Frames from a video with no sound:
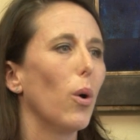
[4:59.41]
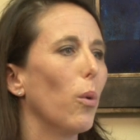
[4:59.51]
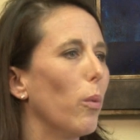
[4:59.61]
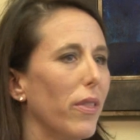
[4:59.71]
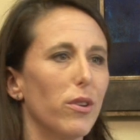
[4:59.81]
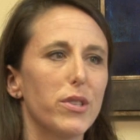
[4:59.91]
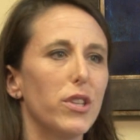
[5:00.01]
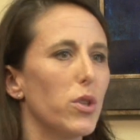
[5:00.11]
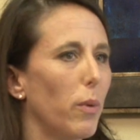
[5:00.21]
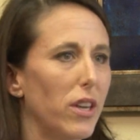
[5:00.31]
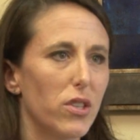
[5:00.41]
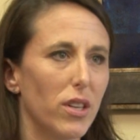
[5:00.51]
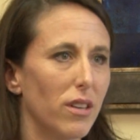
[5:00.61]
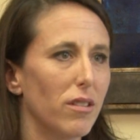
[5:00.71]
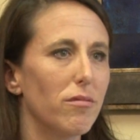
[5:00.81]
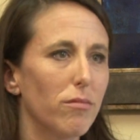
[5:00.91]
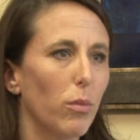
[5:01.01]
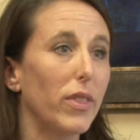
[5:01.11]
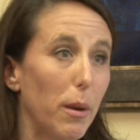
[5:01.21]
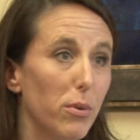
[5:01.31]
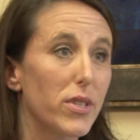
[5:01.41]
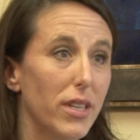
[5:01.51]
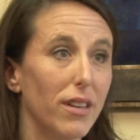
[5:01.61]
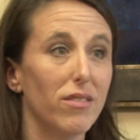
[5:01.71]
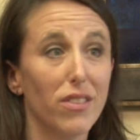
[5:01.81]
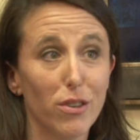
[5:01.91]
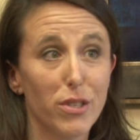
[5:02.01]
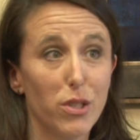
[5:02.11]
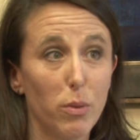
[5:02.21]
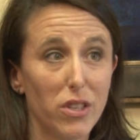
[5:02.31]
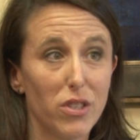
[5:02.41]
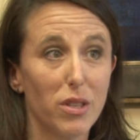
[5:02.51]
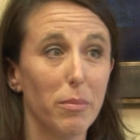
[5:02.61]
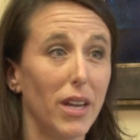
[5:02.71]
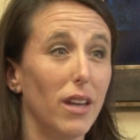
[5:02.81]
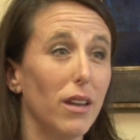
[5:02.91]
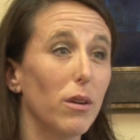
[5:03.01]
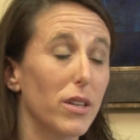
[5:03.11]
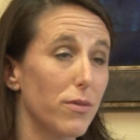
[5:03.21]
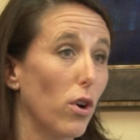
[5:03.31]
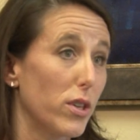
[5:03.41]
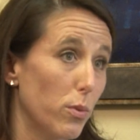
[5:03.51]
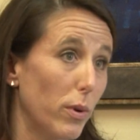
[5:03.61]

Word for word: what their situation, what they perceived their situation to be as far as